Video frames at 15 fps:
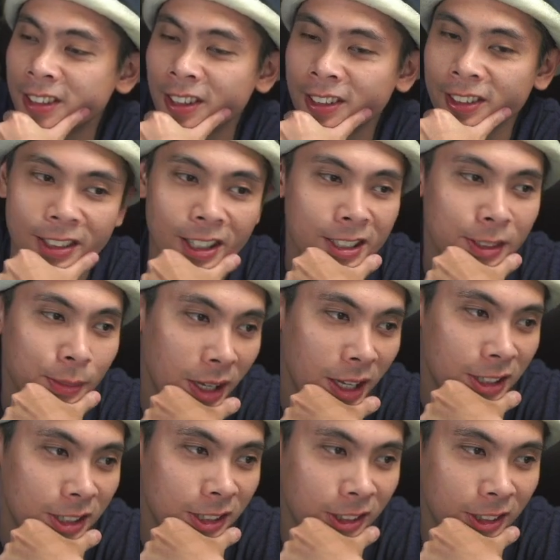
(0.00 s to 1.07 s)
and all the desk
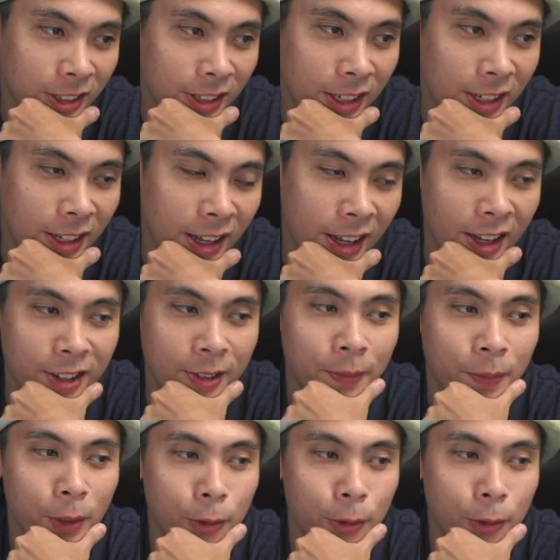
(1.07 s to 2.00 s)
mats, you're looking at